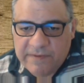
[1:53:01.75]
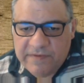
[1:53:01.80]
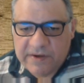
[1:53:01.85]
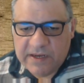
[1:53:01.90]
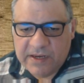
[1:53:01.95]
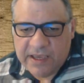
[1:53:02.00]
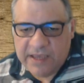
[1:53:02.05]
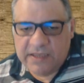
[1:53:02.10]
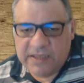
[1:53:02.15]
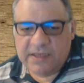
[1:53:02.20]

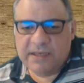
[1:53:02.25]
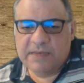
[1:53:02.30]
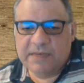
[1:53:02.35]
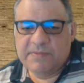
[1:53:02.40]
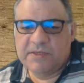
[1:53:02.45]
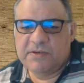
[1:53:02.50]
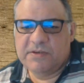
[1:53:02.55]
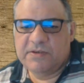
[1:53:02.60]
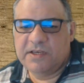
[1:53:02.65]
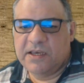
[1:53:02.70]
that end game's
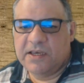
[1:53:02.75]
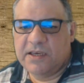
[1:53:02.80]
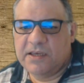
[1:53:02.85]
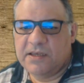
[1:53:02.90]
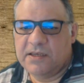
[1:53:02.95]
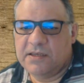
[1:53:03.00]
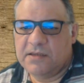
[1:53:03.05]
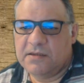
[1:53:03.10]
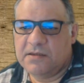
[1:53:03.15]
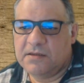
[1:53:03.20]

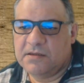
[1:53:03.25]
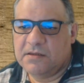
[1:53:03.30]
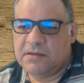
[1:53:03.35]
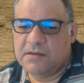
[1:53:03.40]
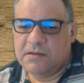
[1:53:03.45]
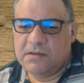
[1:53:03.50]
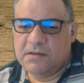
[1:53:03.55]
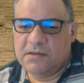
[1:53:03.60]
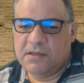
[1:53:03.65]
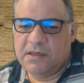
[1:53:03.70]
okay
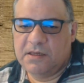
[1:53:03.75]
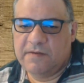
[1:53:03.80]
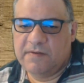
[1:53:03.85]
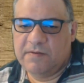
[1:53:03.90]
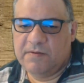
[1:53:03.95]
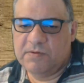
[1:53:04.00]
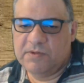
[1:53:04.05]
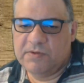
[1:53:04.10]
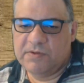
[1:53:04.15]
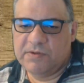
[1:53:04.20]
if he
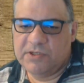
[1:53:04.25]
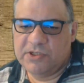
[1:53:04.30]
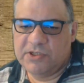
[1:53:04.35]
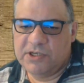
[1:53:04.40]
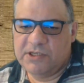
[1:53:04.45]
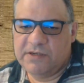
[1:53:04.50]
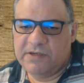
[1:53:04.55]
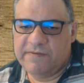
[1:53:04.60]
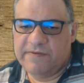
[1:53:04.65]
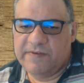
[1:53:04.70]
wants to
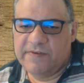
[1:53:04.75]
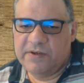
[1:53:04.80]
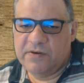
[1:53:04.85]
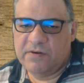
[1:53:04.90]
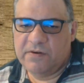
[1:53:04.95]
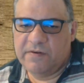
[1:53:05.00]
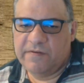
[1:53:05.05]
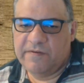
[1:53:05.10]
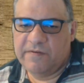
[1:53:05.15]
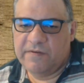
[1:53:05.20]
exchange everything
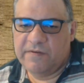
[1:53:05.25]
off.